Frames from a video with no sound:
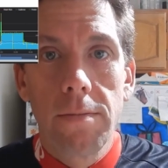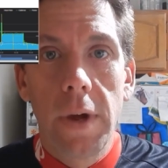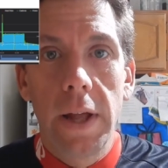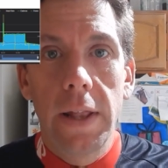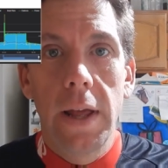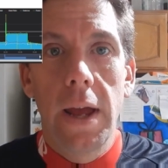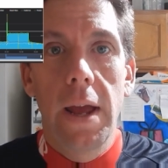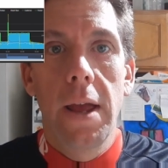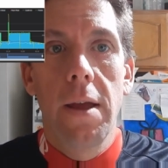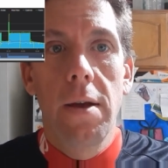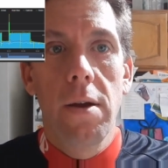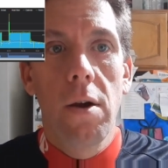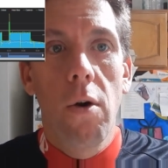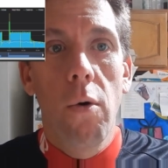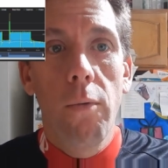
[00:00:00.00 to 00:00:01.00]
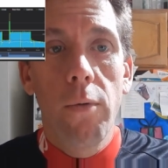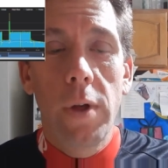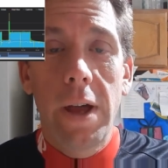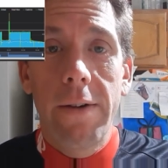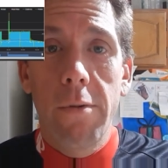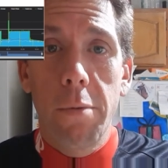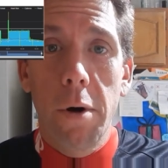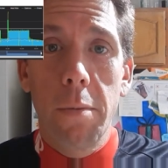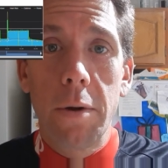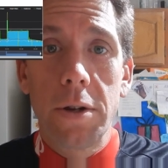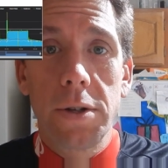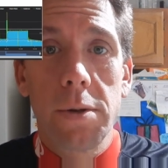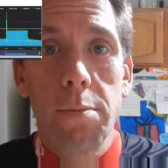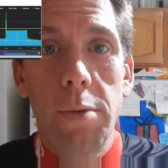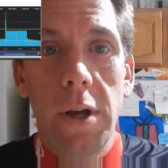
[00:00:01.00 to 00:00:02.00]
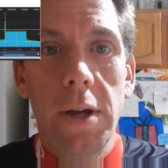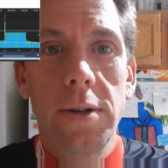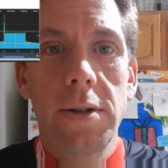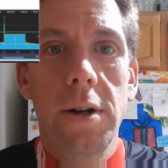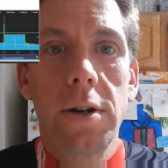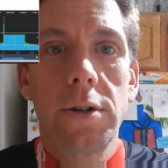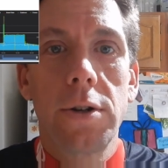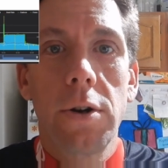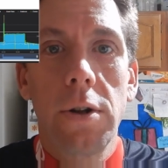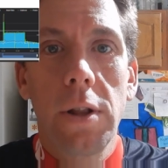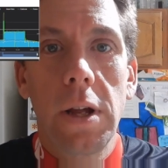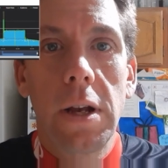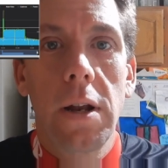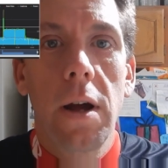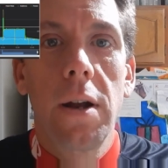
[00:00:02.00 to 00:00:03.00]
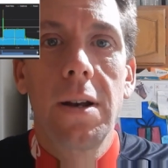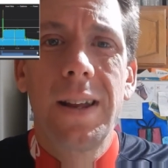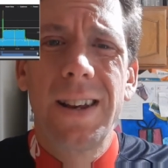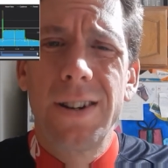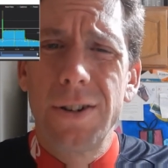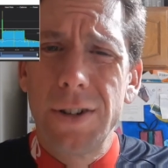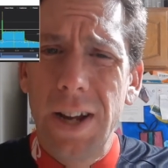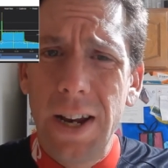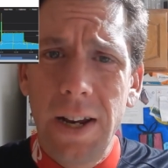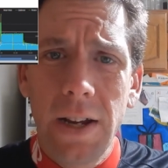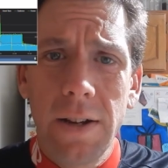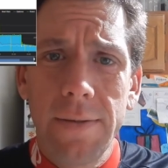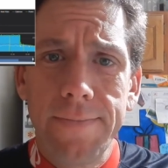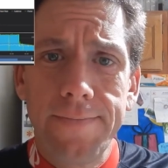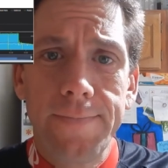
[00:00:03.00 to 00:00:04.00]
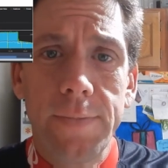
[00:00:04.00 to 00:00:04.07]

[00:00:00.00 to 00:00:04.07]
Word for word: and they hopefully have a purpose because they're certainly not entertaining.